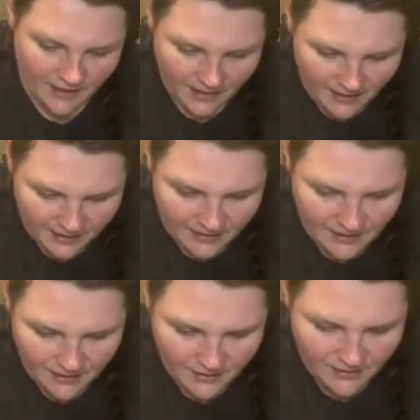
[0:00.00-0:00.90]
like
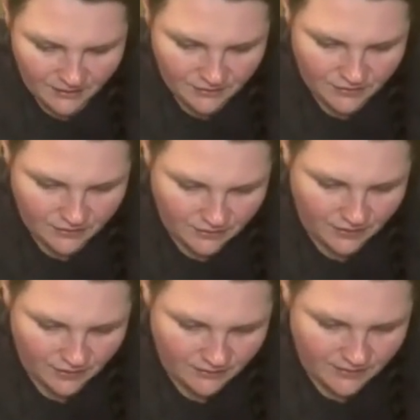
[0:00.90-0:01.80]
here, you're just gonna
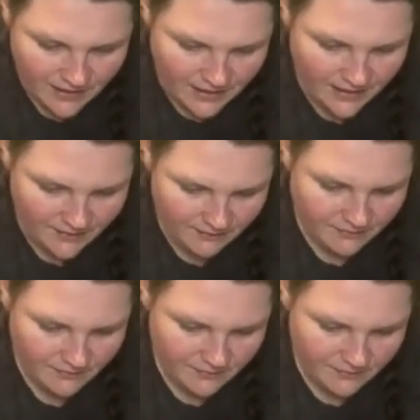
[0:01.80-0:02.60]
go down.